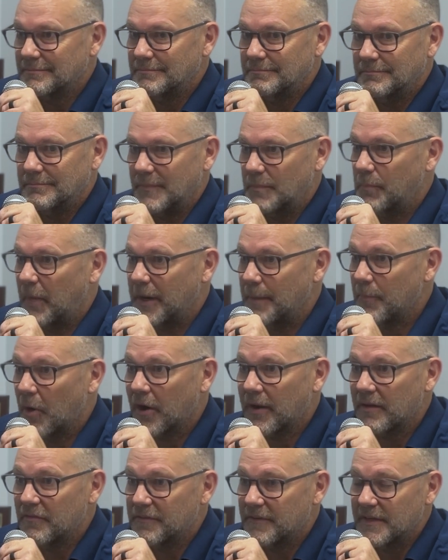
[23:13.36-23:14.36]
Money
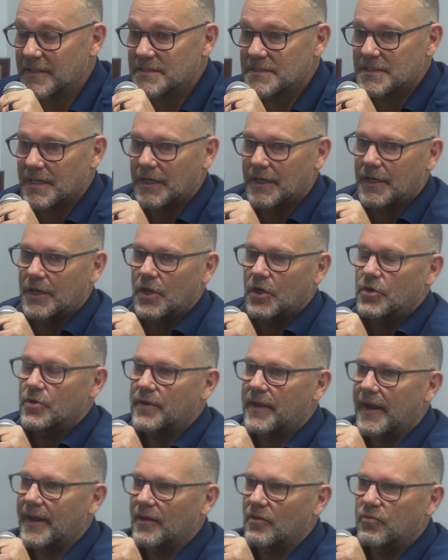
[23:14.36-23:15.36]
market funds, you're
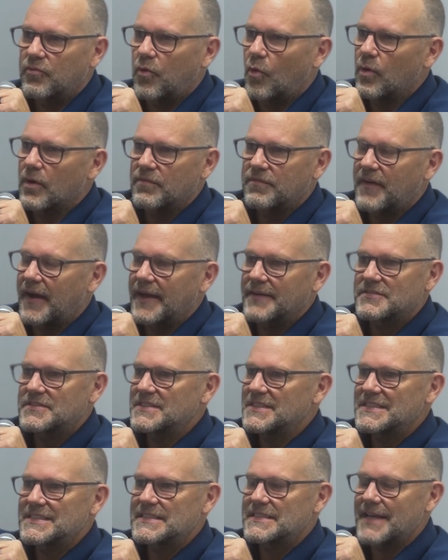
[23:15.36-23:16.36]
getting 4, 5,
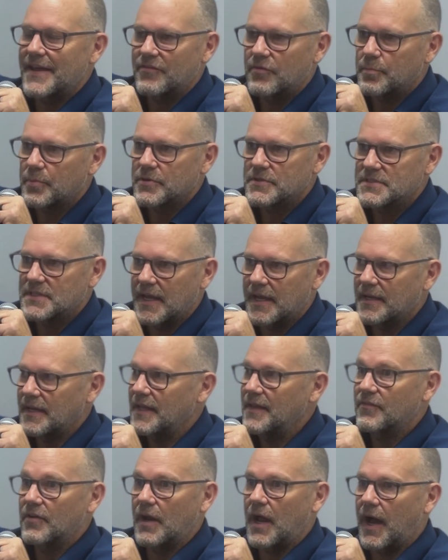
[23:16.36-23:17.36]
6, 7%,
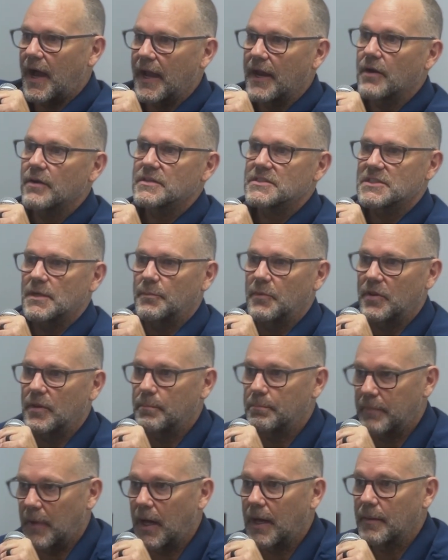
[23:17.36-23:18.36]
even higher in some of
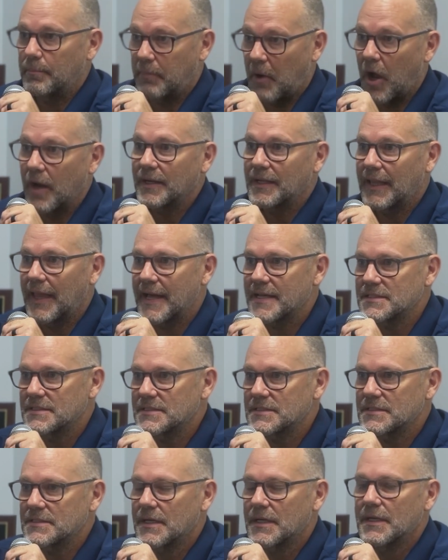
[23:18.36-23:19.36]
the bond
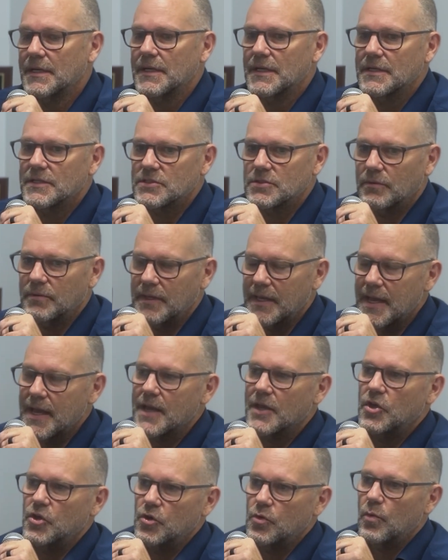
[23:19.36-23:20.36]
classes. So yeah,
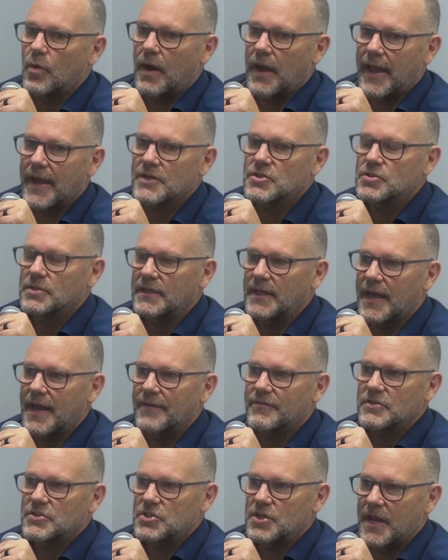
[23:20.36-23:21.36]
you actually
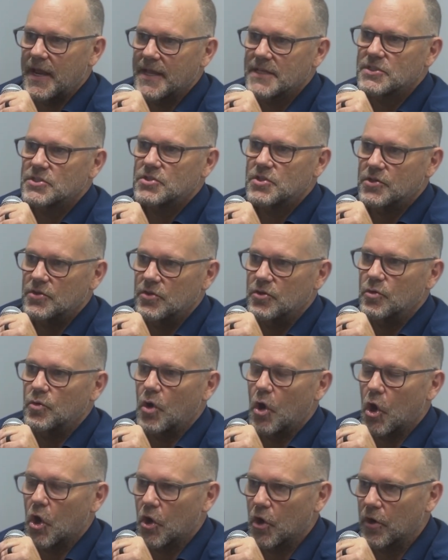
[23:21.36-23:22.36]
have a chance to
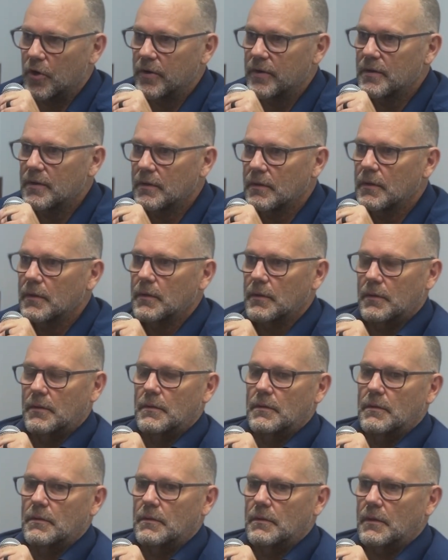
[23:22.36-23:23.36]
earn
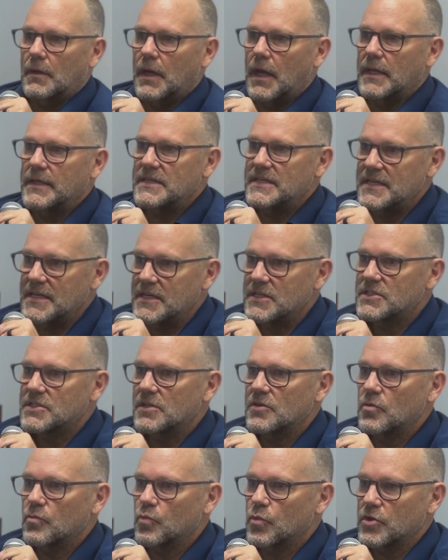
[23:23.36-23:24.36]
a
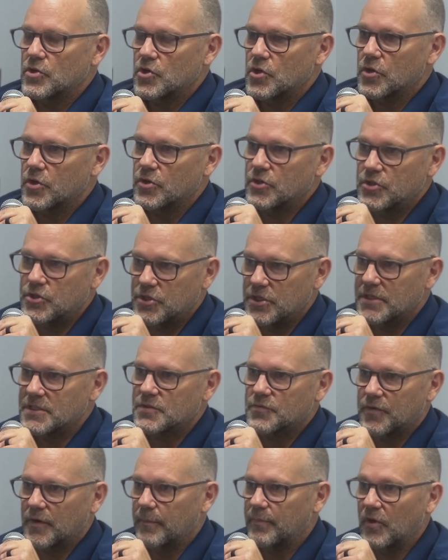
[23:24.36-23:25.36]
decent return
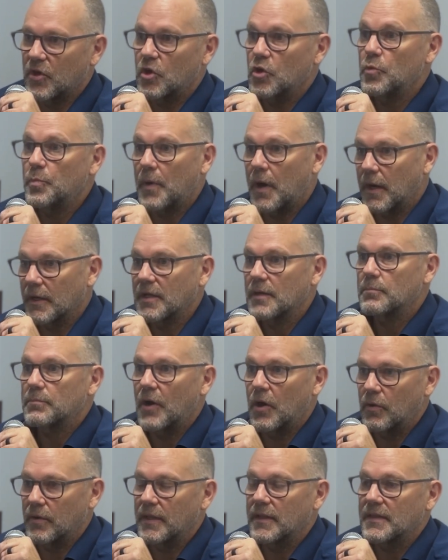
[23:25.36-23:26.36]
just from the coupon
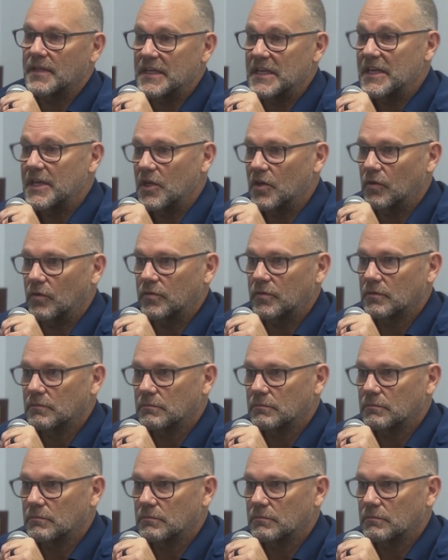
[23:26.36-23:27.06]
component, the yield.